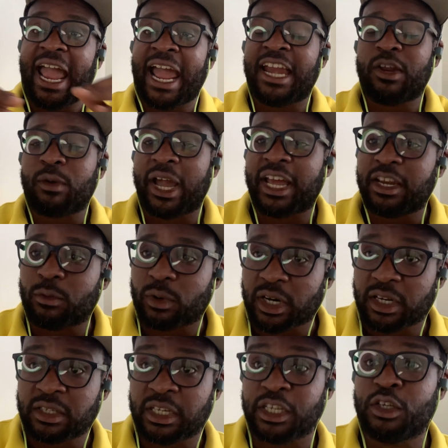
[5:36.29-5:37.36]
anywhere in the
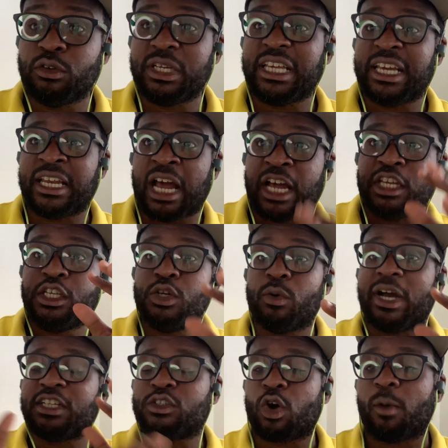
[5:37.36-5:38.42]
world, you need a U
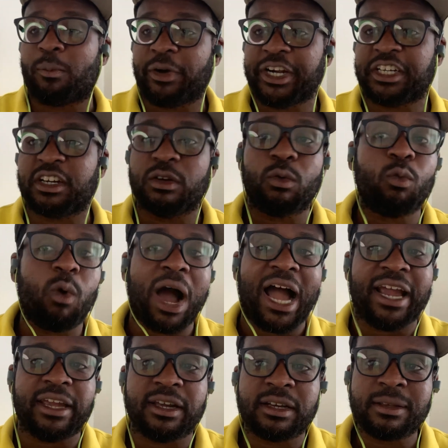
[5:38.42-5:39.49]
S corporation. Why?